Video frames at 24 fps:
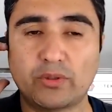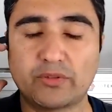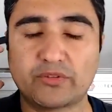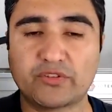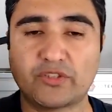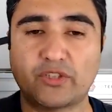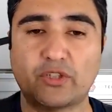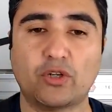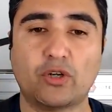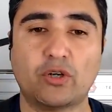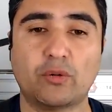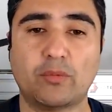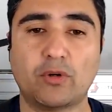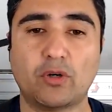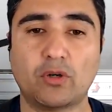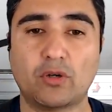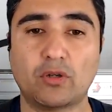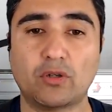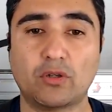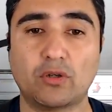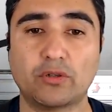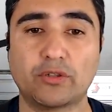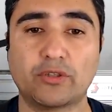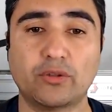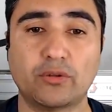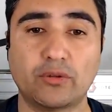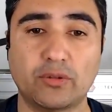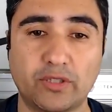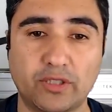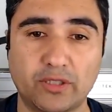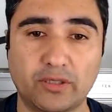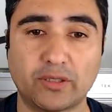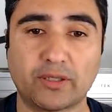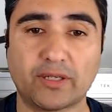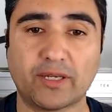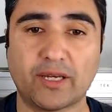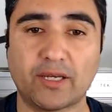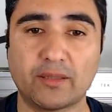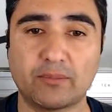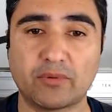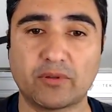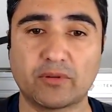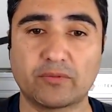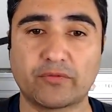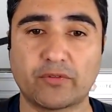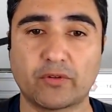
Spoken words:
see how long you need the cable